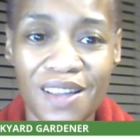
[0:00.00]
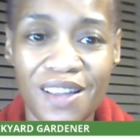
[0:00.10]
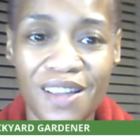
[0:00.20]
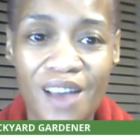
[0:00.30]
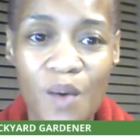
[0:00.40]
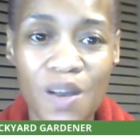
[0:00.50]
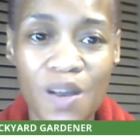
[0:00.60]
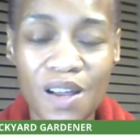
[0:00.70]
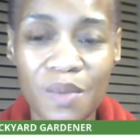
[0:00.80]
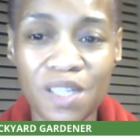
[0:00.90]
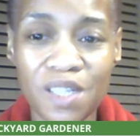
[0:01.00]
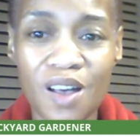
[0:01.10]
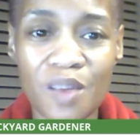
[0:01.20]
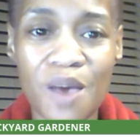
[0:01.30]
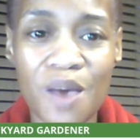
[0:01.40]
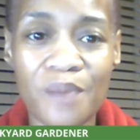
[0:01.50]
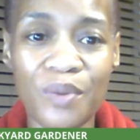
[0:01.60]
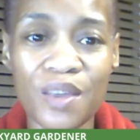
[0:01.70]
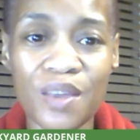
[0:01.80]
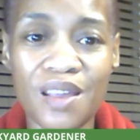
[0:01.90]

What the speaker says: Y'all want to hear me talk about breathing